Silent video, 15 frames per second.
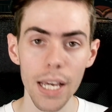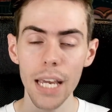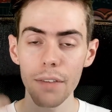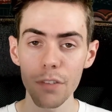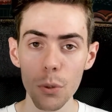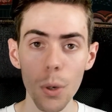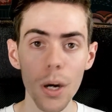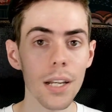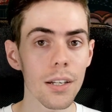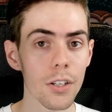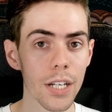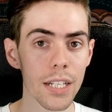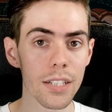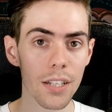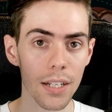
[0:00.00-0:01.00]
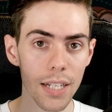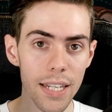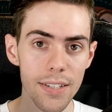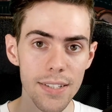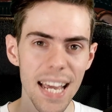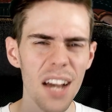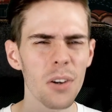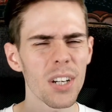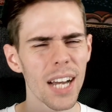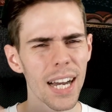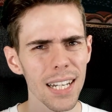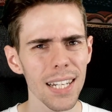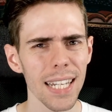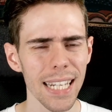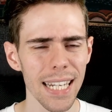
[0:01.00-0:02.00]
if you are looking to list out,
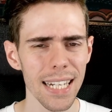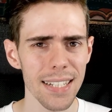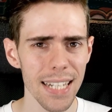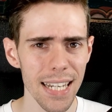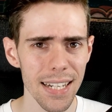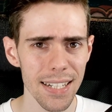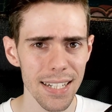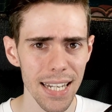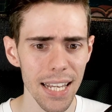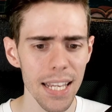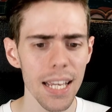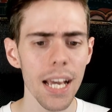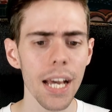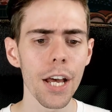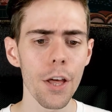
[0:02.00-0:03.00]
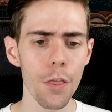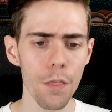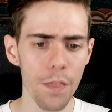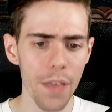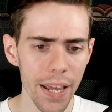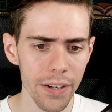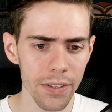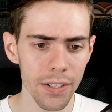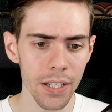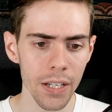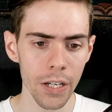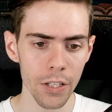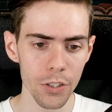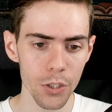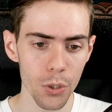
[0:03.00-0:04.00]
kind of like in D&D, then
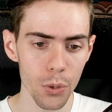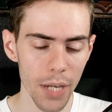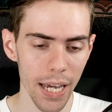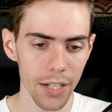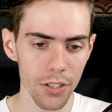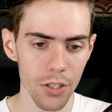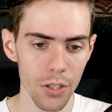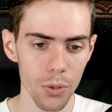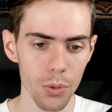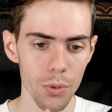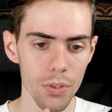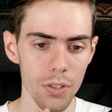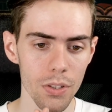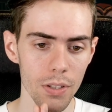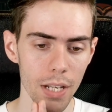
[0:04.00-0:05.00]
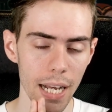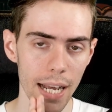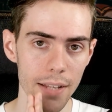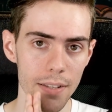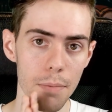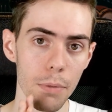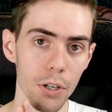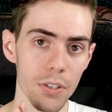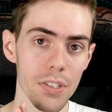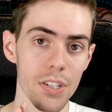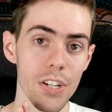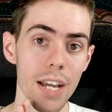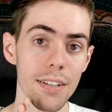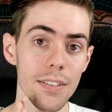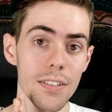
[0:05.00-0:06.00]
you can use, as the book
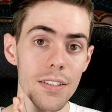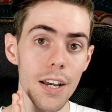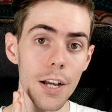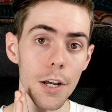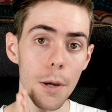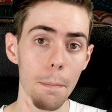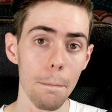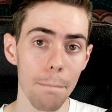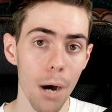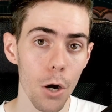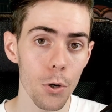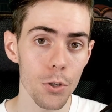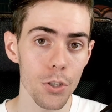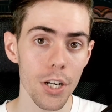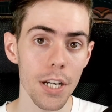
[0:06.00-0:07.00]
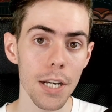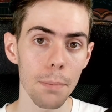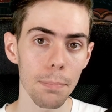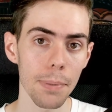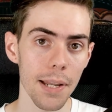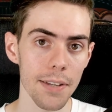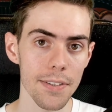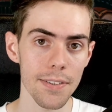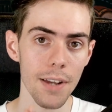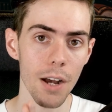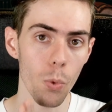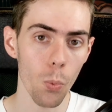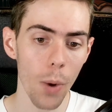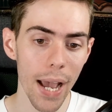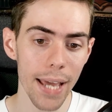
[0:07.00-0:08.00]
suggests, composure plus
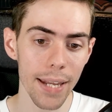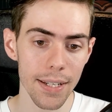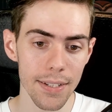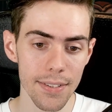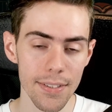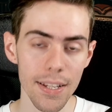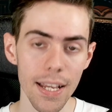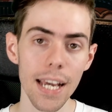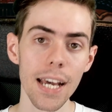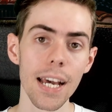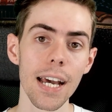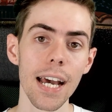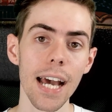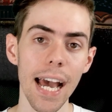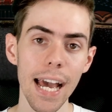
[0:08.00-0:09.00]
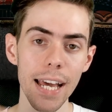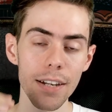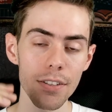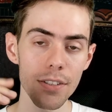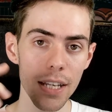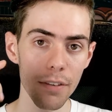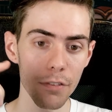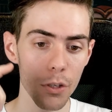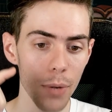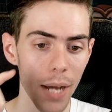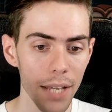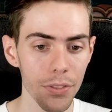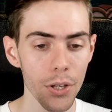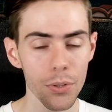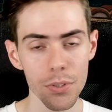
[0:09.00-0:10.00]
awareness. And if you
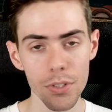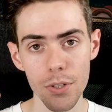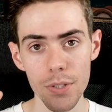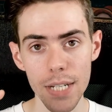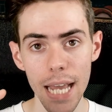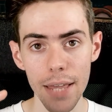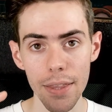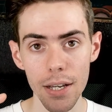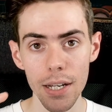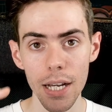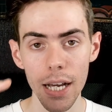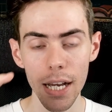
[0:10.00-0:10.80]
add those two together